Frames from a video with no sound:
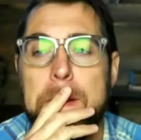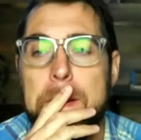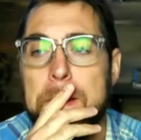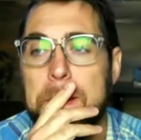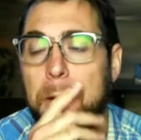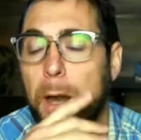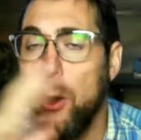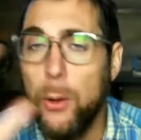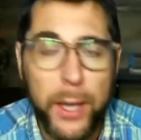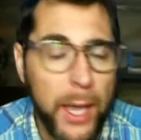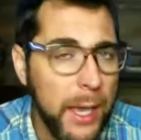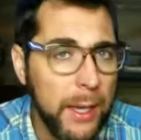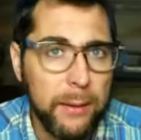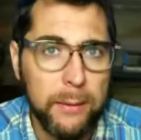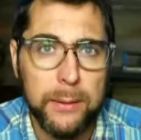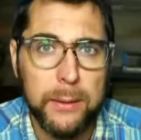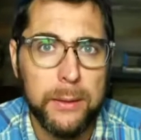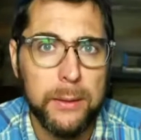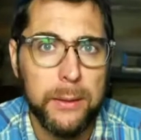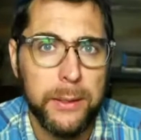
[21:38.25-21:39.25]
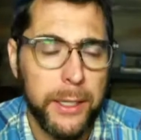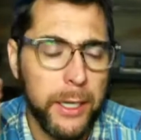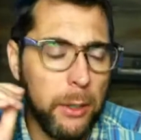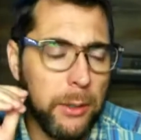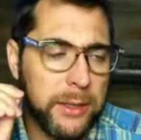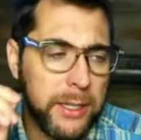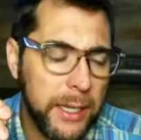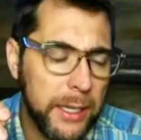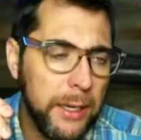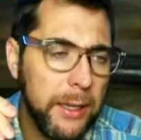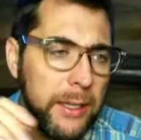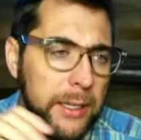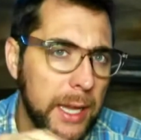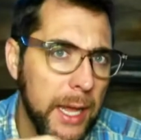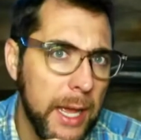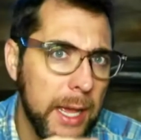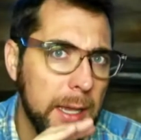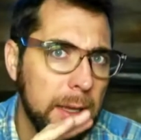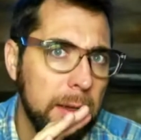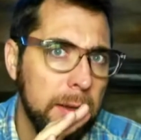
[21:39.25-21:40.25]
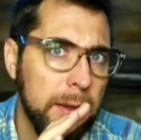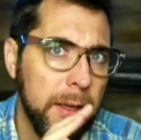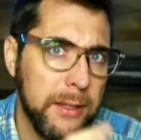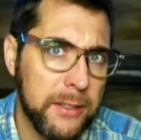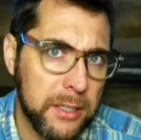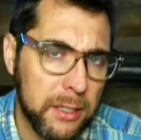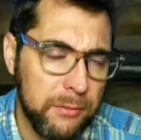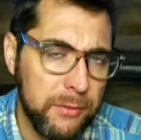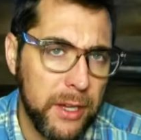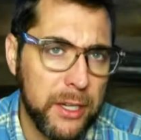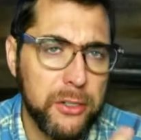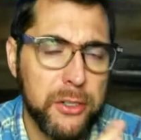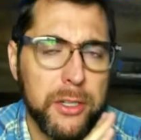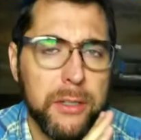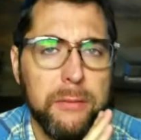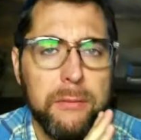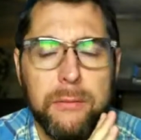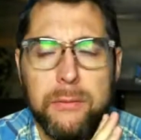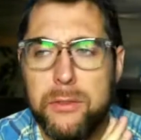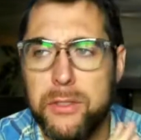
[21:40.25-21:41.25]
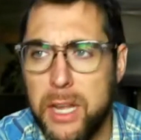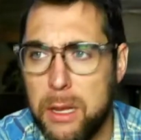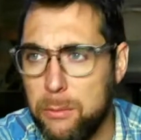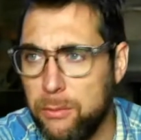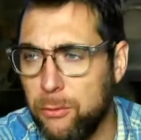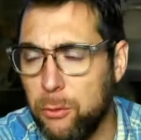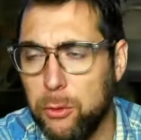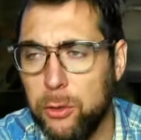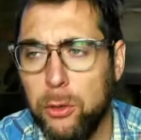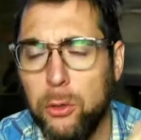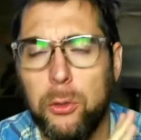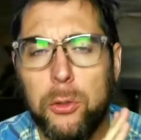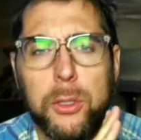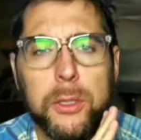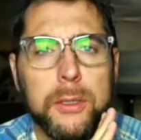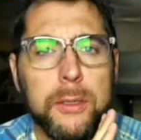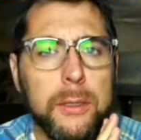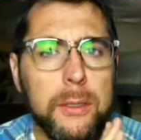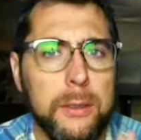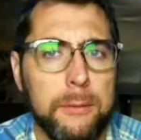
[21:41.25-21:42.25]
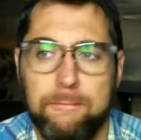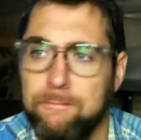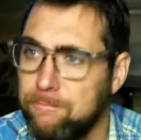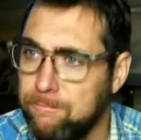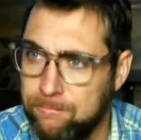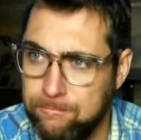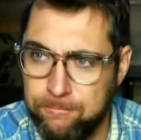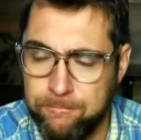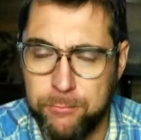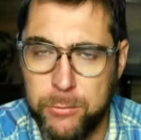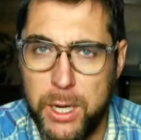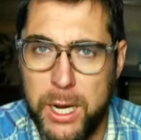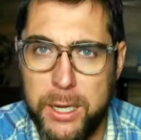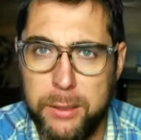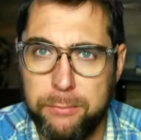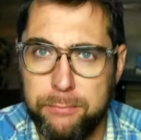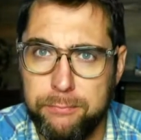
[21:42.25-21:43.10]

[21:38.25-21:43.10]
Okay. You know, at the end of the day, it's conviction. Stand before the Lord, right?